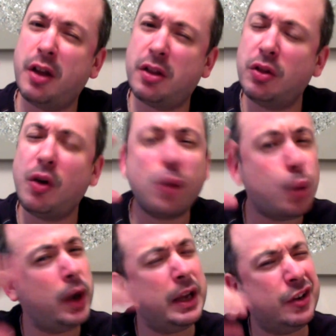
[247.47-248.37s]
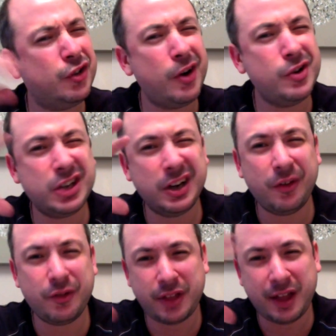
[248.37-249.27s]
It's not quite encroaching
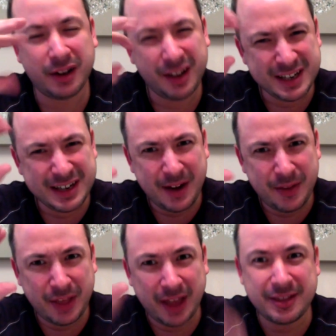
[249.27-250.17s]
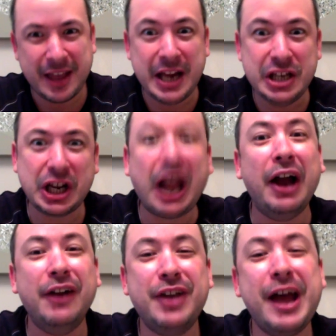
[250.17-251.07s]
onto that danger
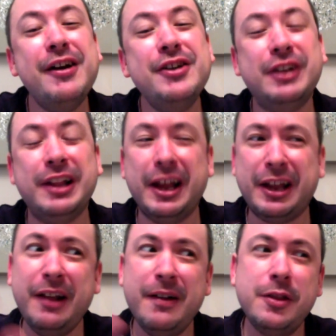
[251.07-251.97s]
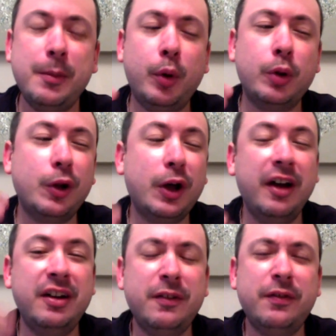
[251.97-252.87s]
kind of territory like the bottle
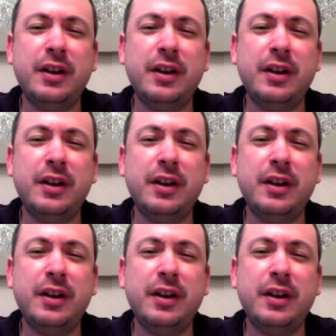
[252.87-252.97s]
kind of